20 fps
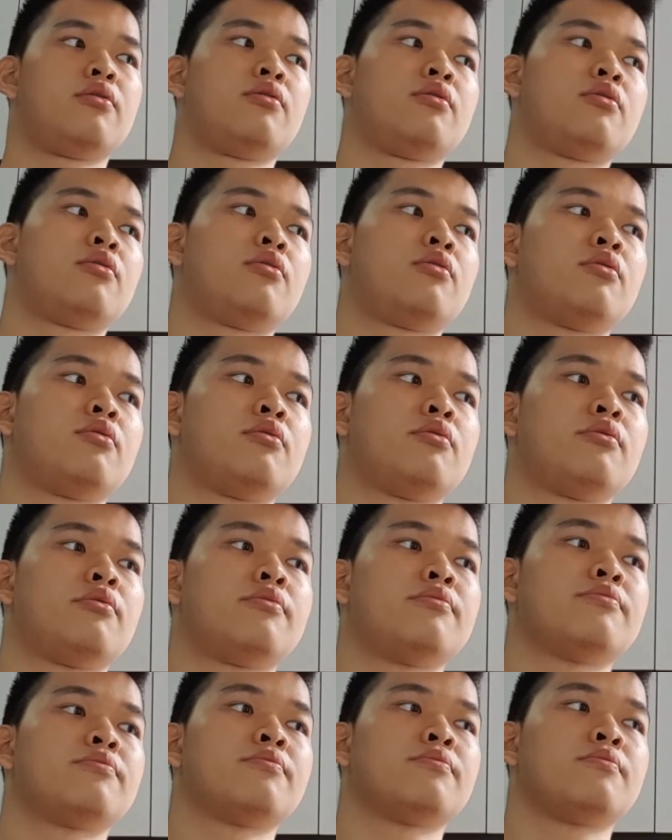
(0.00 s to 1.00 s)

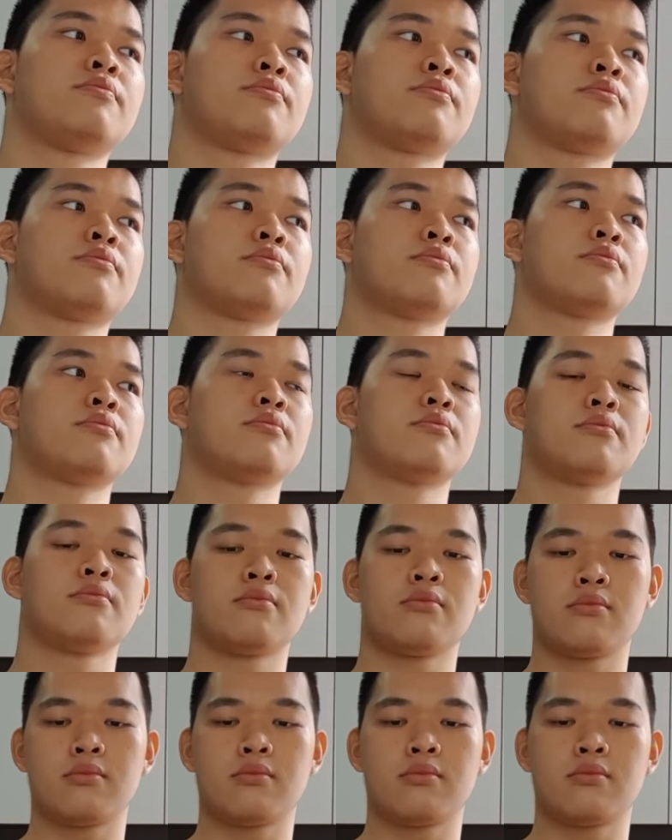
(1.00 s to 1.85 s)
[no speech]